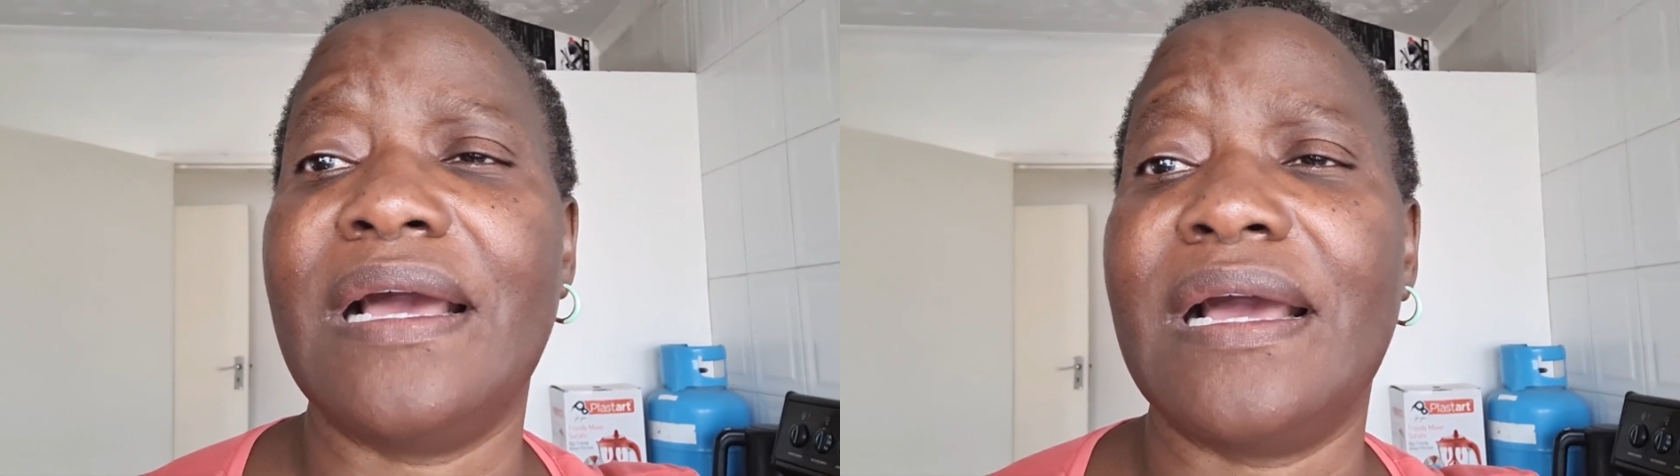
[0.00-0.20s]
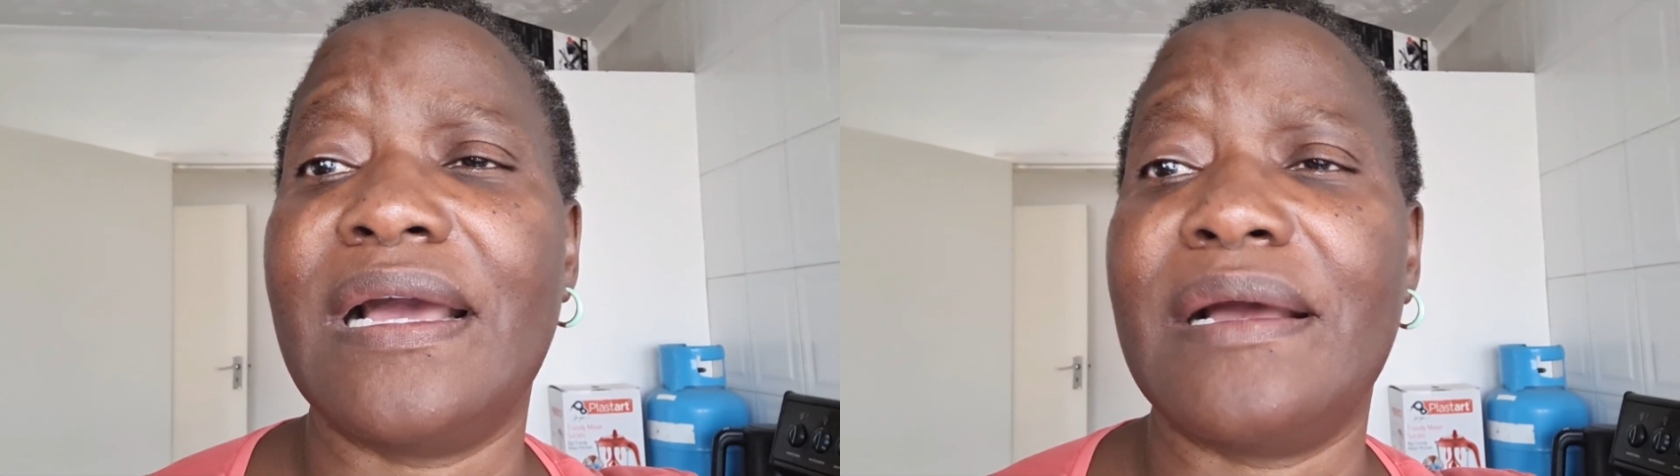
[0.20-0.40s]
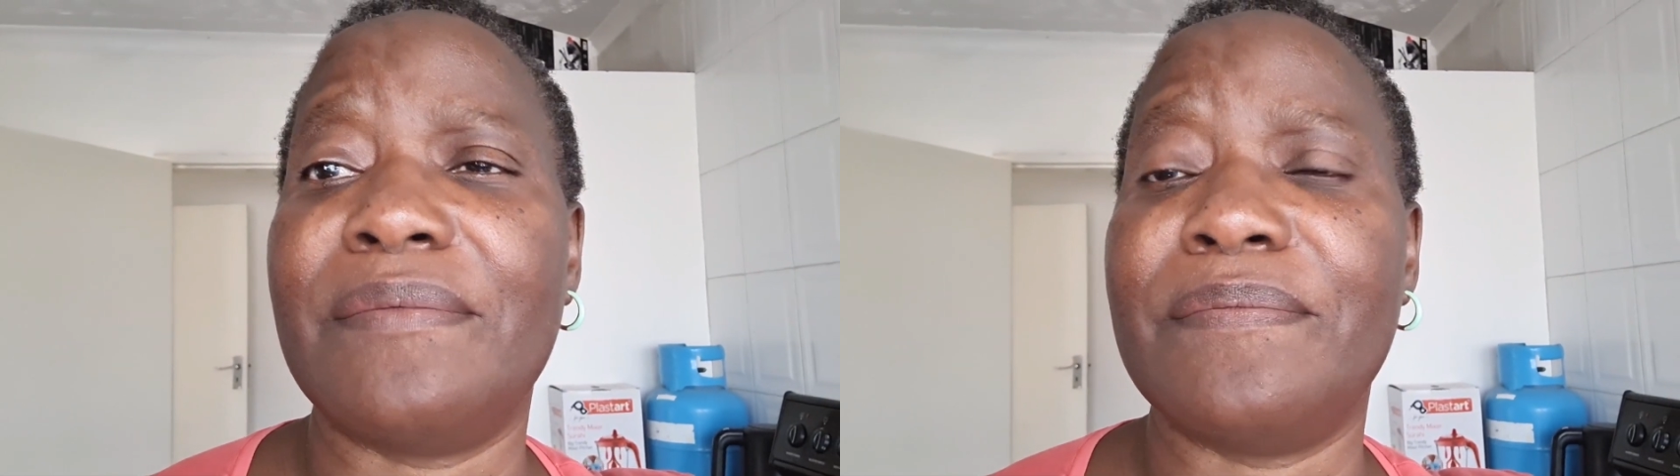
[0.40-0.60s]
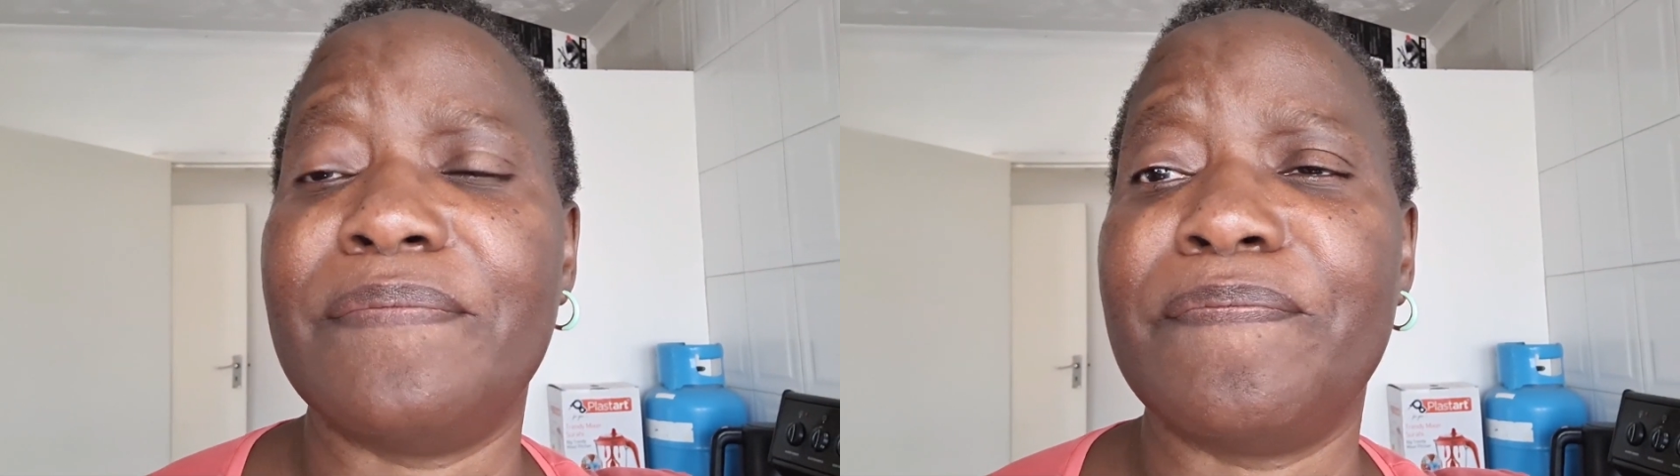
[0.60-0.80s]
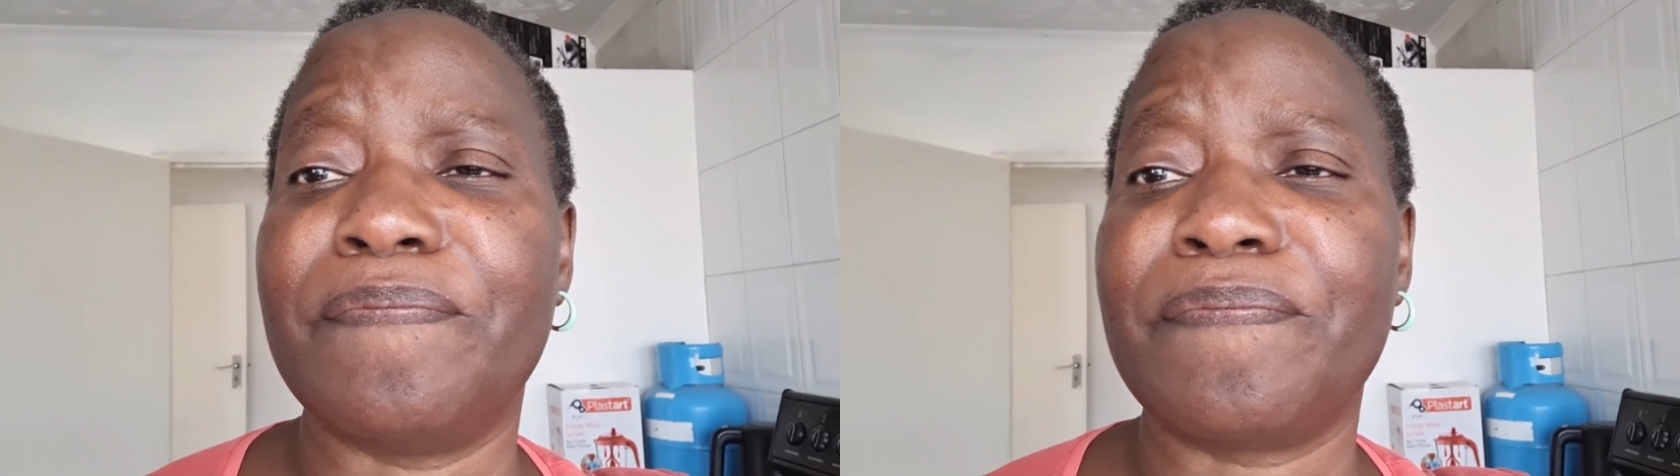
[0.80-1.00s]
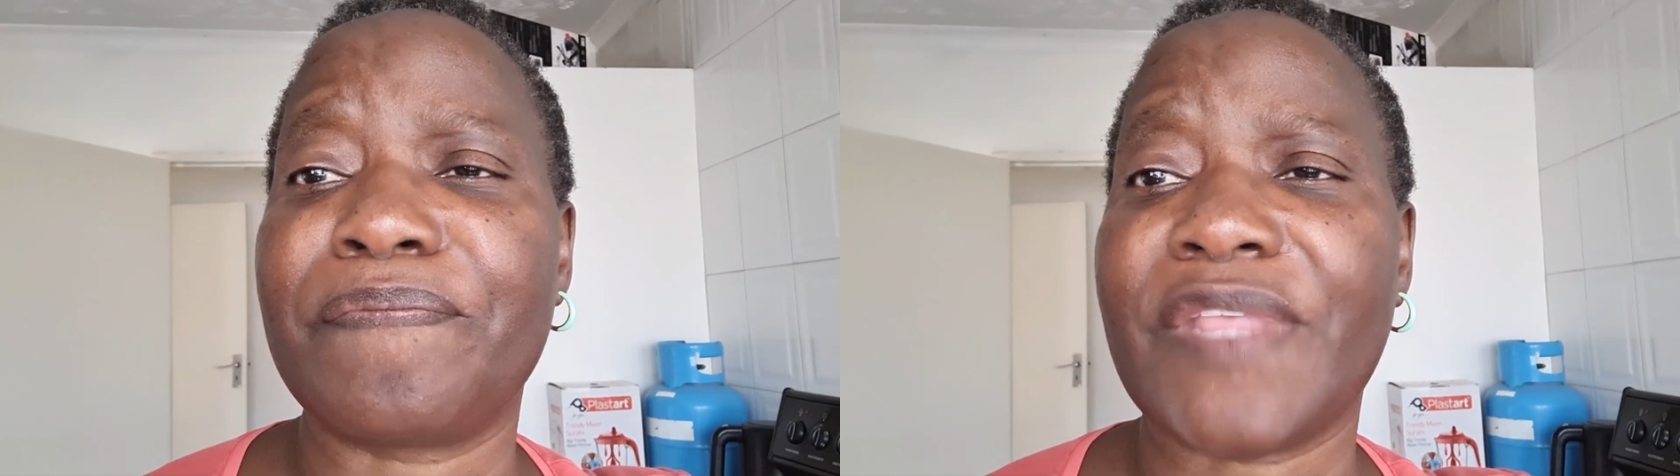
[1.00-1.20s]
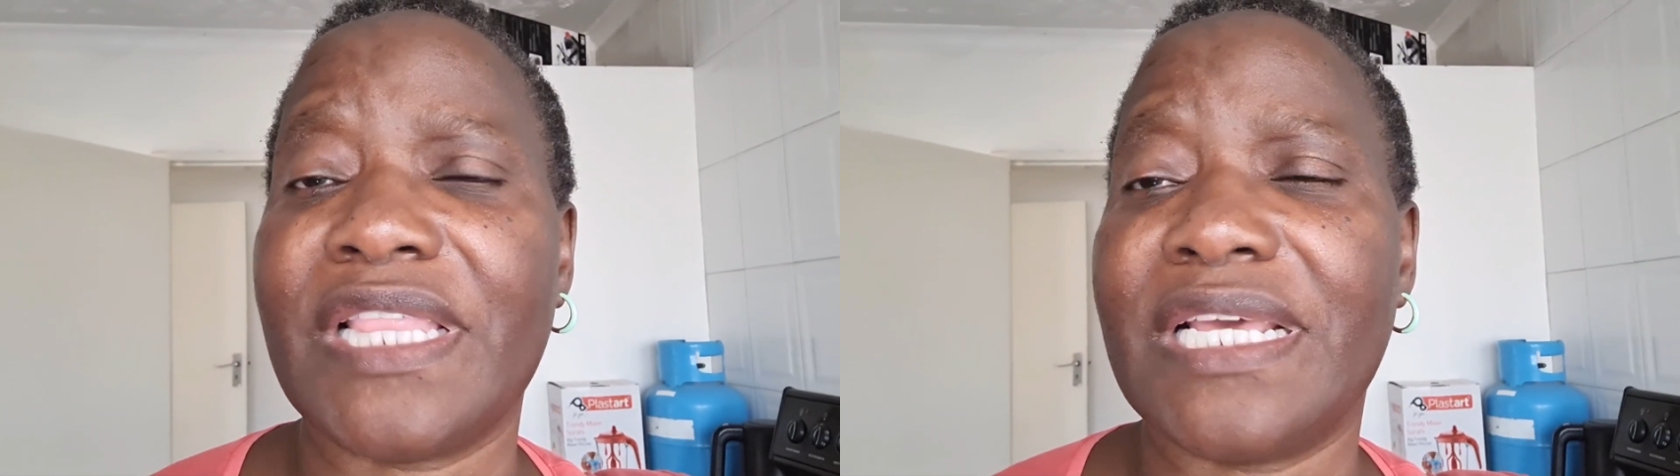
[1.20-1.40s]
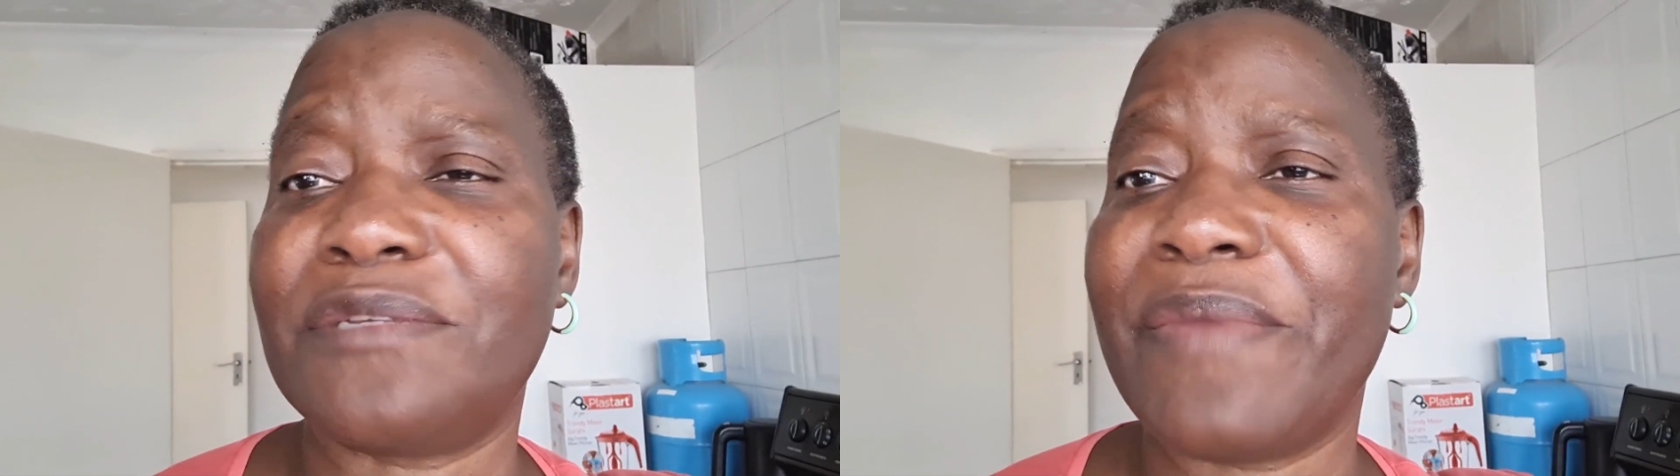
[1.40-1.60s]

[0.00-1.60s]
that